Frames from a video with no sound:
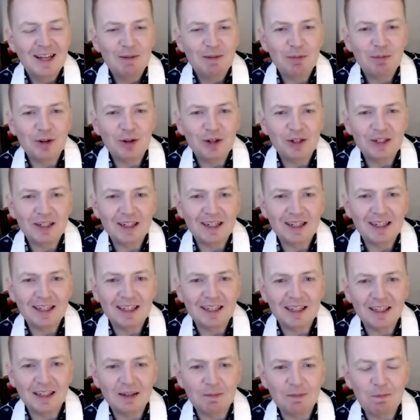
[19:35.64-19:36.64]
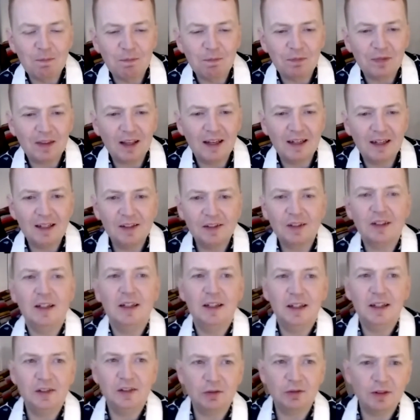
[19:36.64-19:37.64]
but it
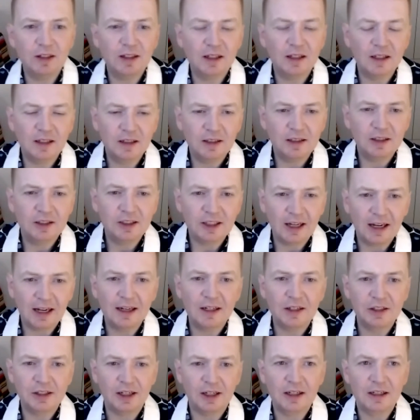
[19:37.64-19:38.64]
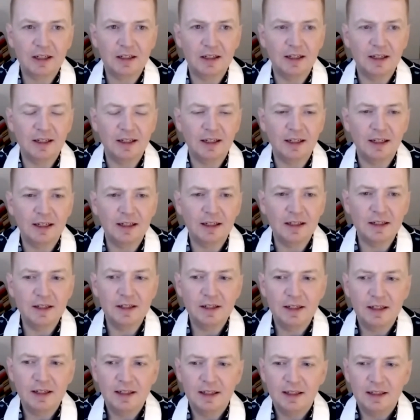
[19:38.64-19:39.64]
is a real challenge, actually.
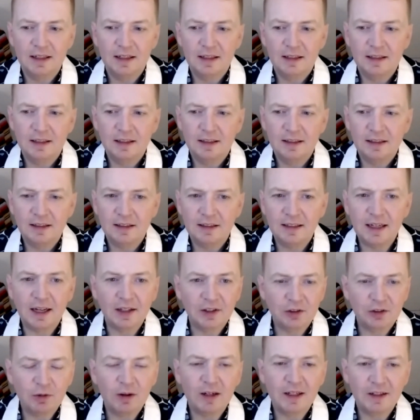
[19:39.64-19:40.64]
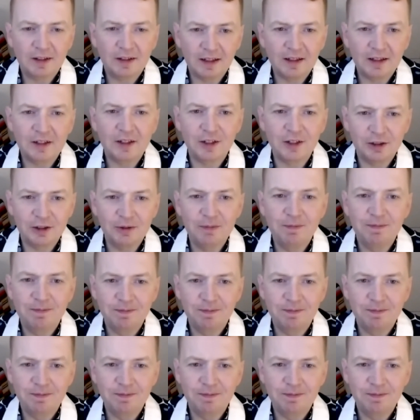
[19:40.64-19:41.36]
And yeah, it's quite a thing to do.